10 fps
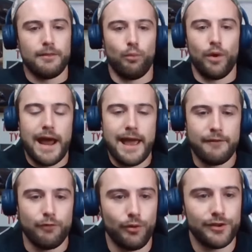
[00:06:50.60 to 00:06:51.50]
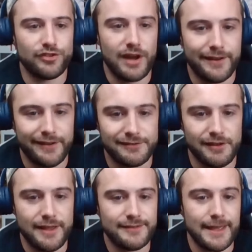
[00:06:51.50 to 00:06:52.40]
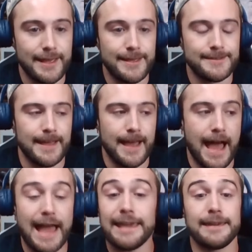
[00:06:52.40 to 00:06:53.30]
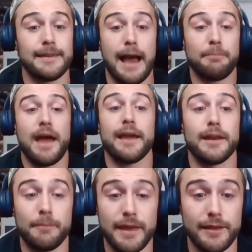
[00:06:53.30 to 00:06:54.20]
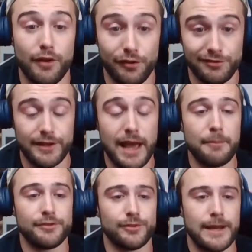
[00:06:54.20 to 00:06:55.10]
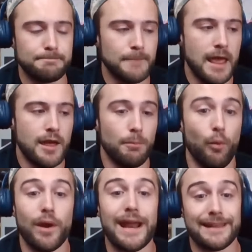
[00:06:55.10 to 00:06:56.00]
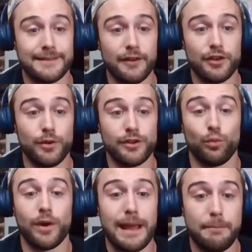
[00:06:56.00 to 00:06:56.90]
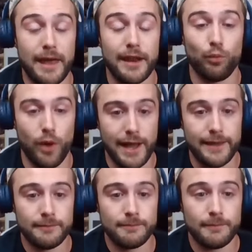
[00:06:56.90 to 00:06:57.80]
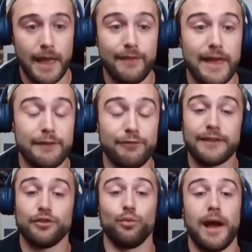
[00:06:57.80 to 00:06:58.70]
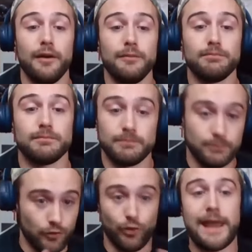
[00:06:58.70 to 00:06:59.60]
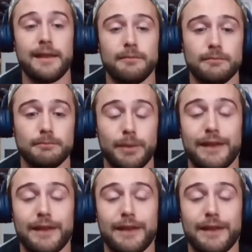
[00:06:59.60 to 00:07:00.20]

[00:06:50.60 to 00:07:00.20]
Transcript: what I have always tried to stress is I'm not going to be Nostradamus, right? But what I can tell you is what I bet and why. And then if I do well, great. But